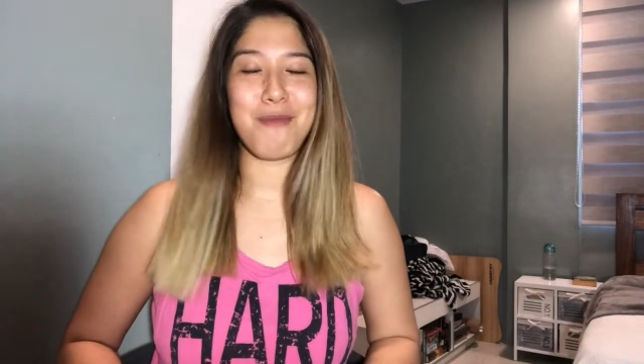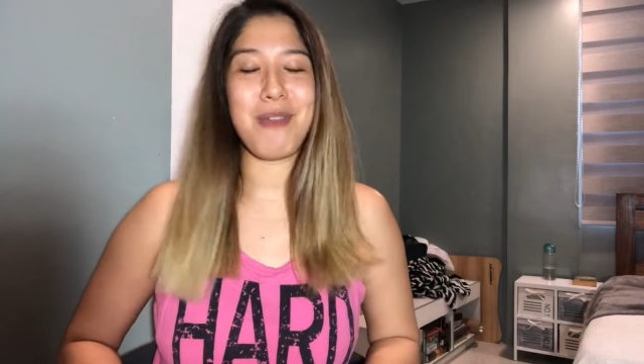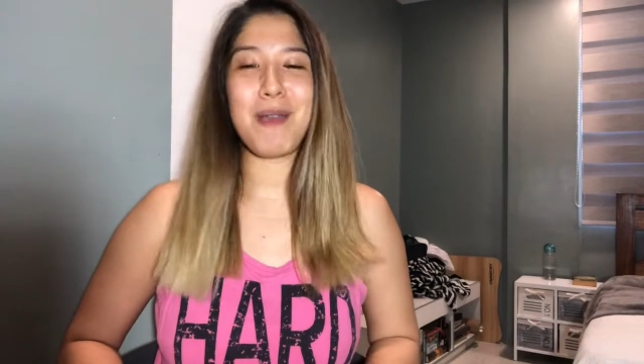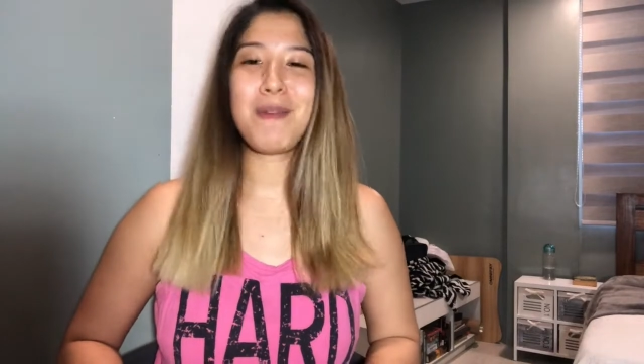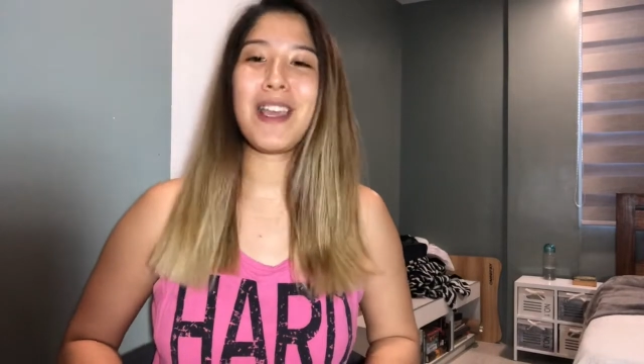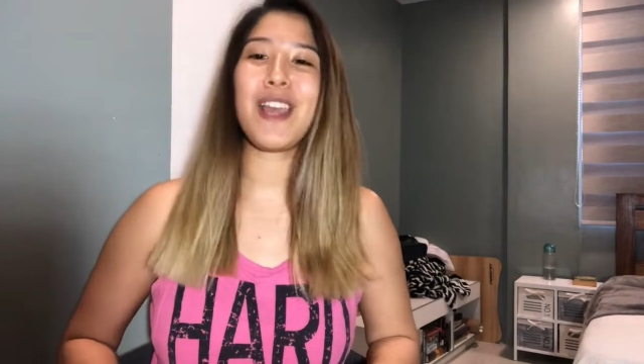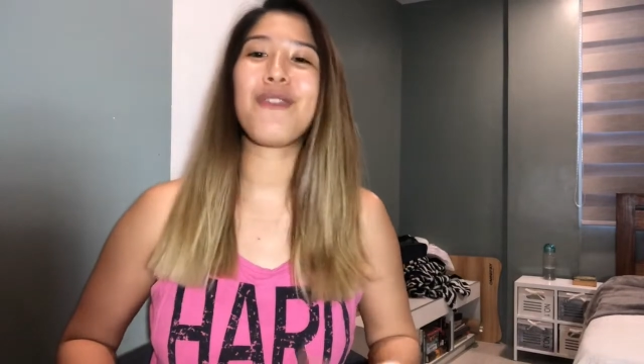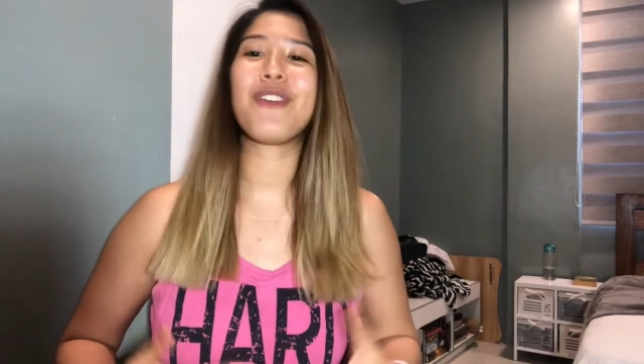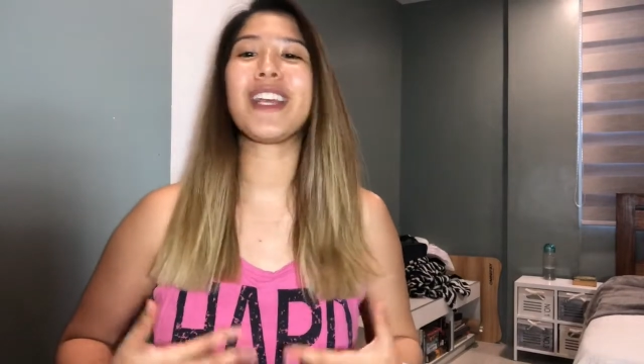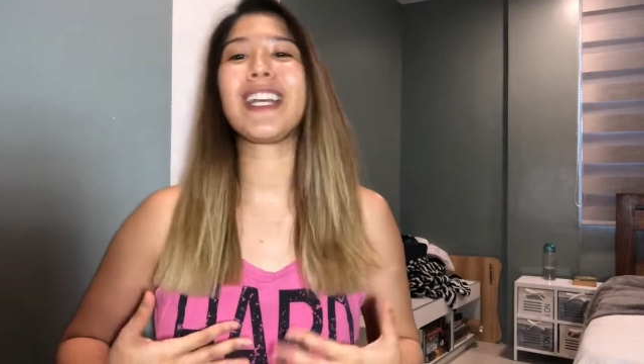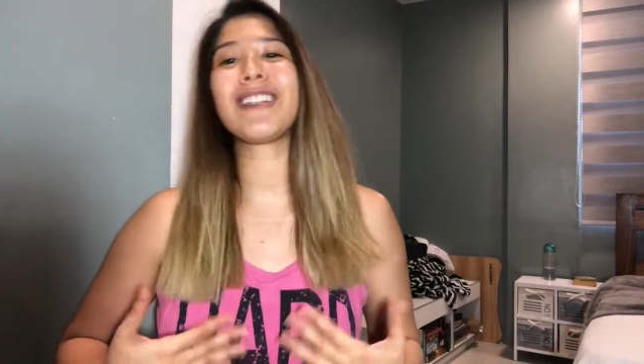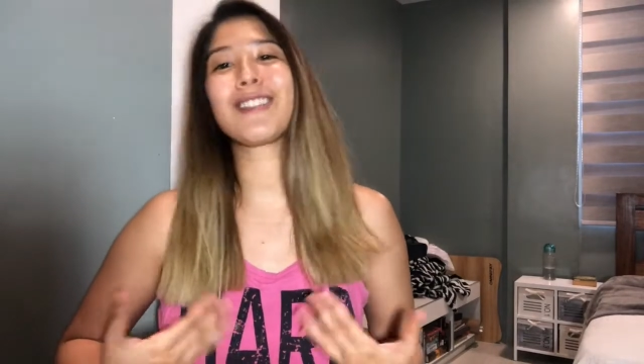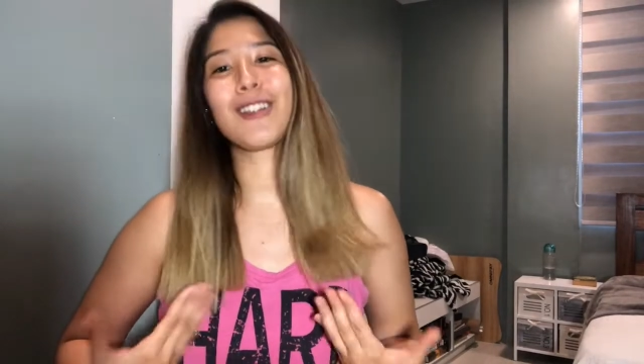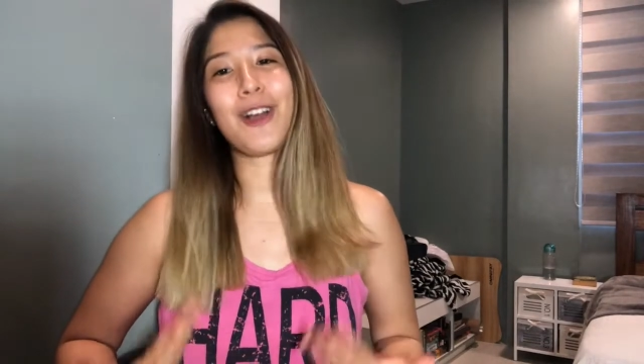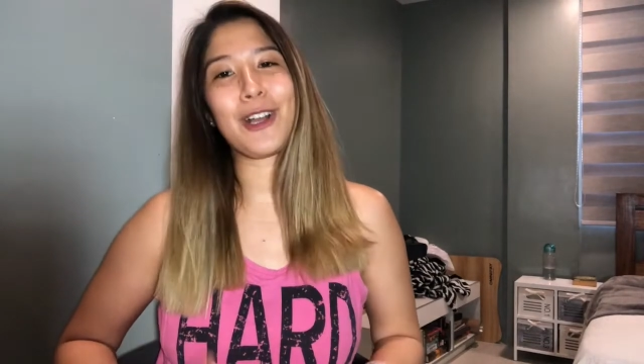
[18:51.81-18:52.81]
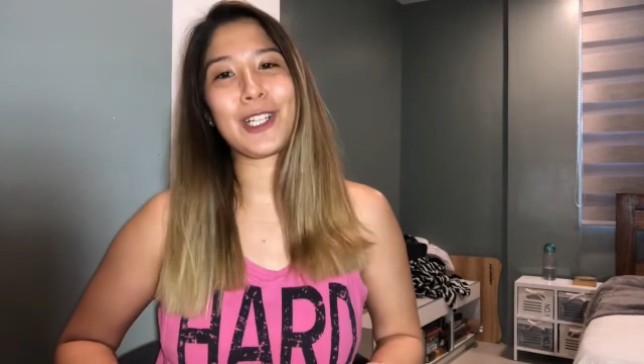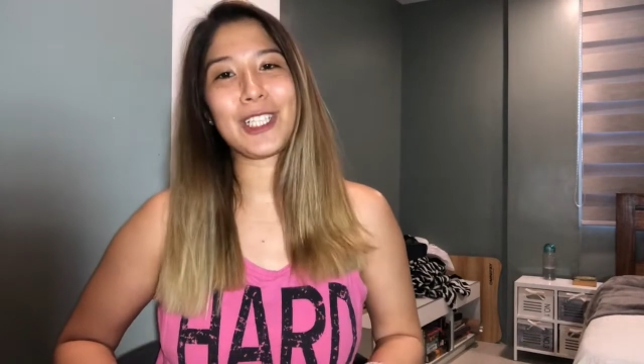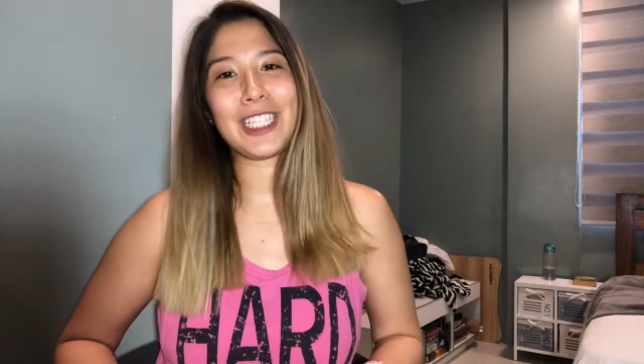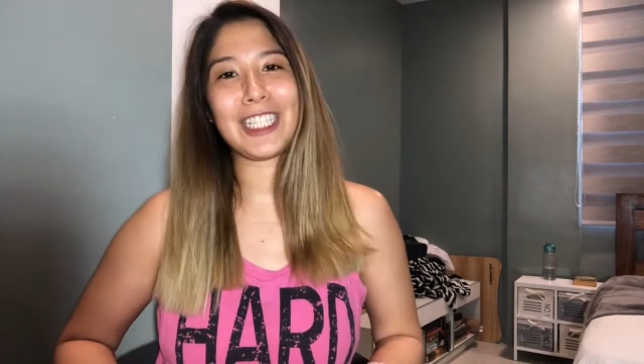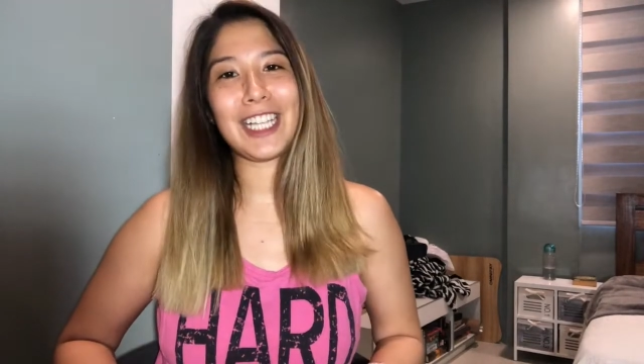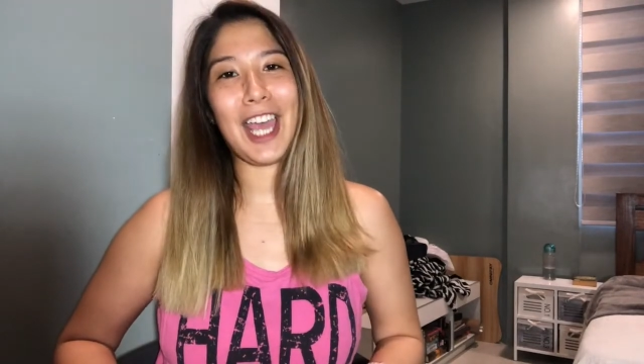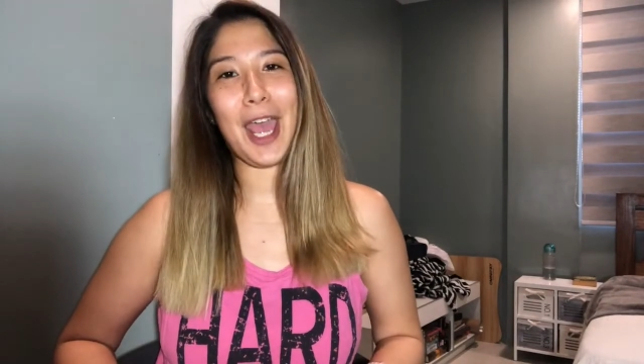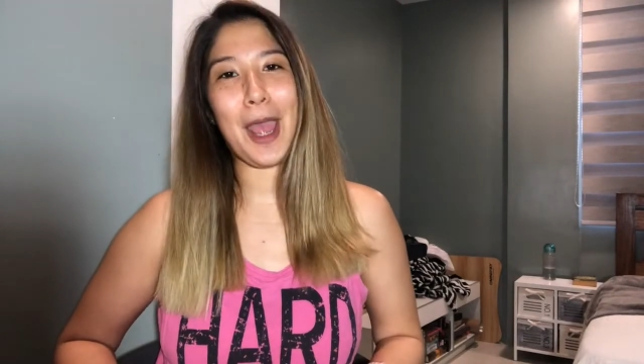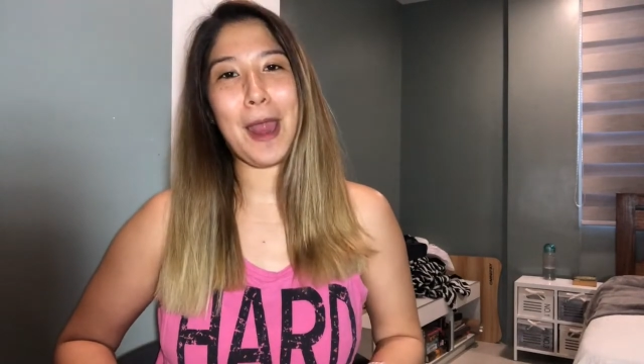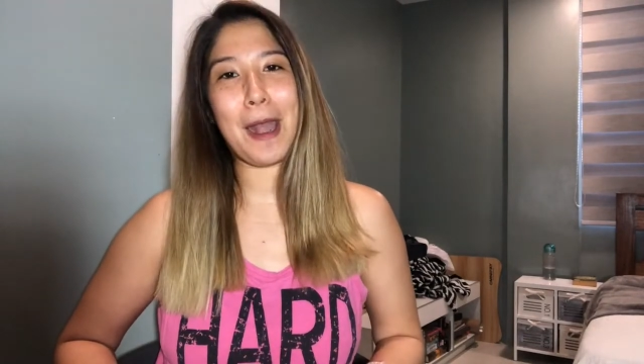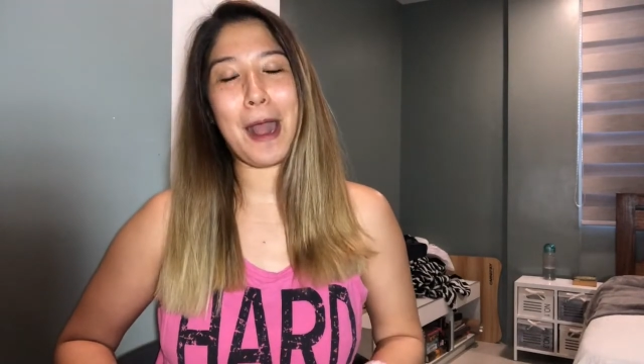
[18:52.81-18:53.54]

Maybe if it gets longer again,